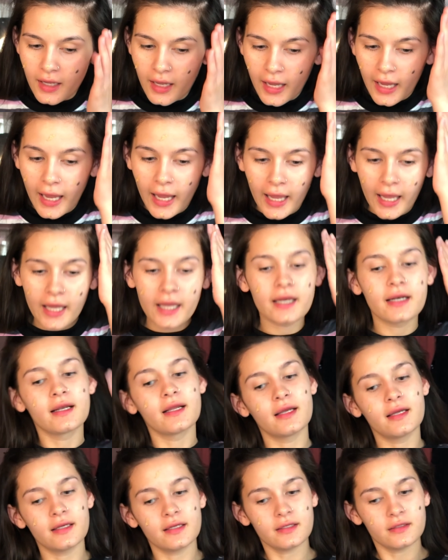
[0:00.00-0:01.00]

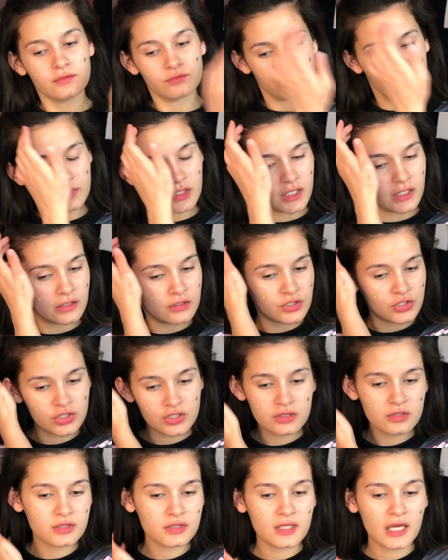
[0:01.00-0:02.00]
and it
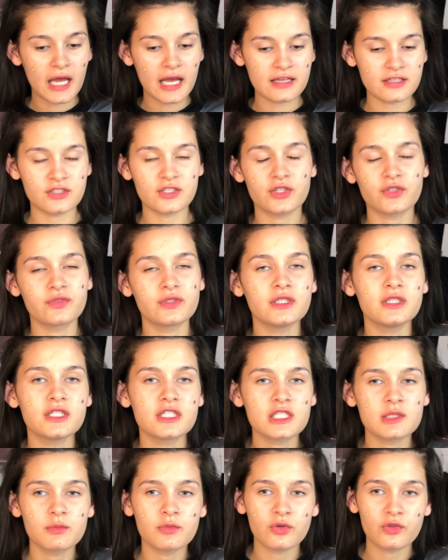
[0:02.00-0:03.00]
just has a really
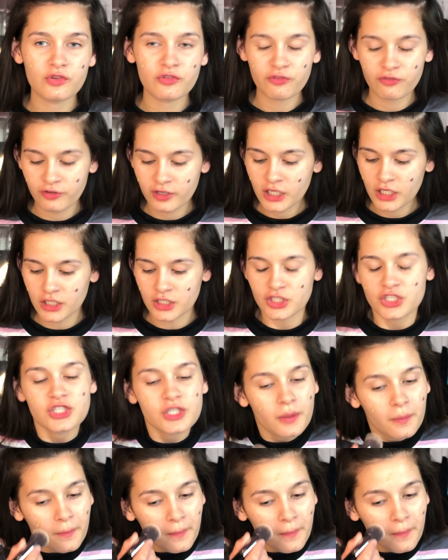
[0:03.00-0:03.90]
smooth finish.